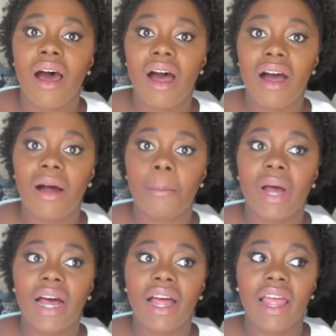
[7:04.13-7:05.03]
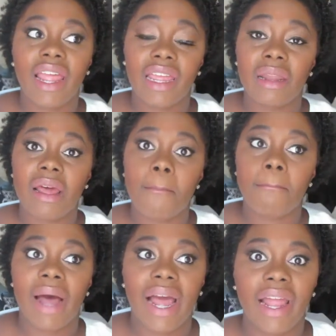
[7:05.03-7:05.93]
um and
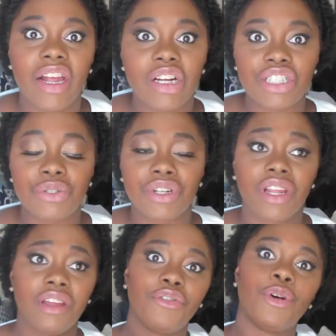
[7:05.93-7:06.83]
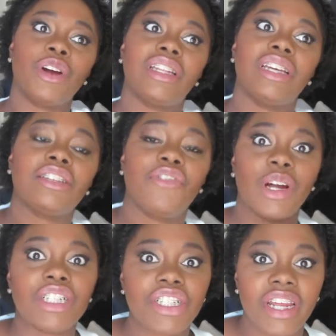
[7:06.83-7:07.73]
my hair journey for this
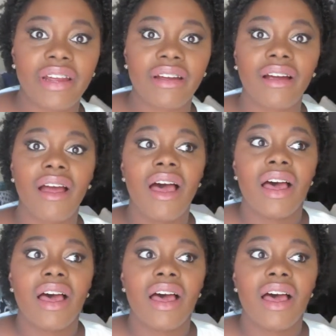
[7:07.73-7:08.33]
first year.